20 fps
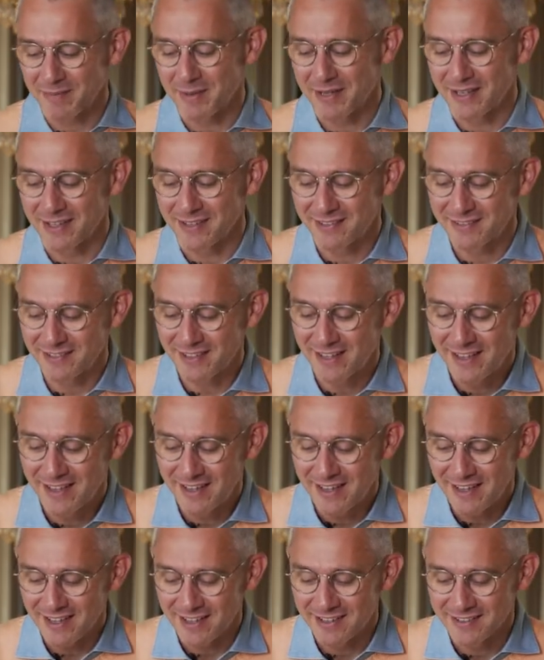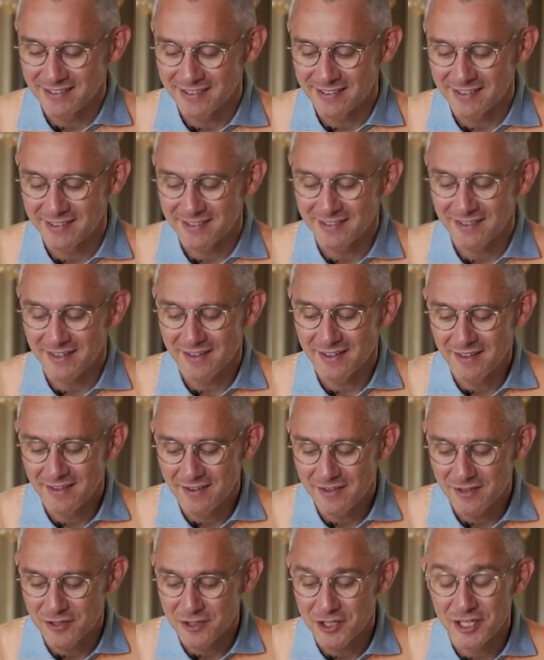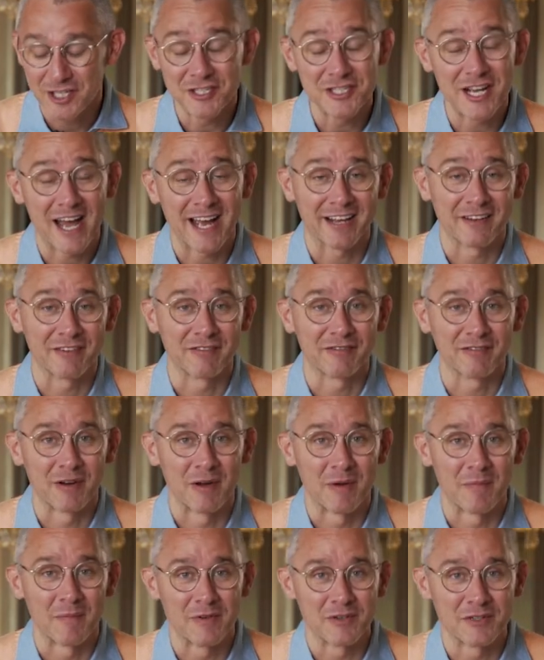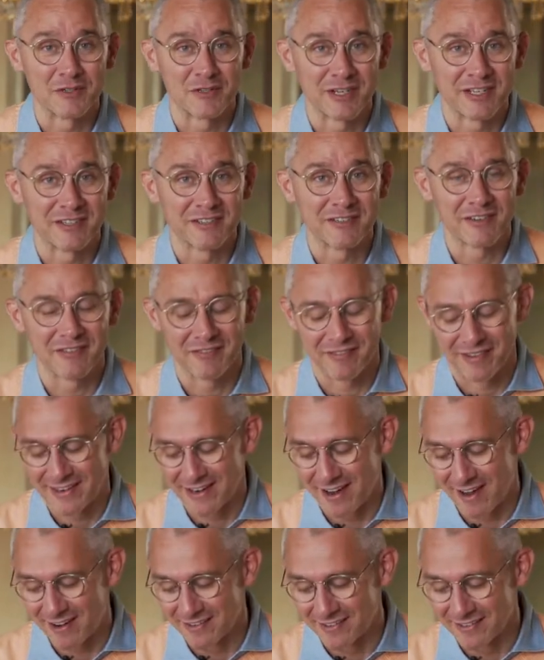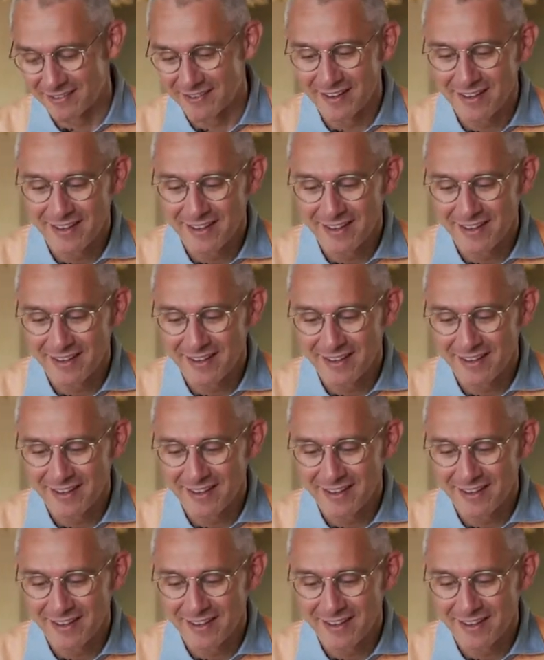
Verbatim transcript: piece is this jean jacket from Dries Van Noten.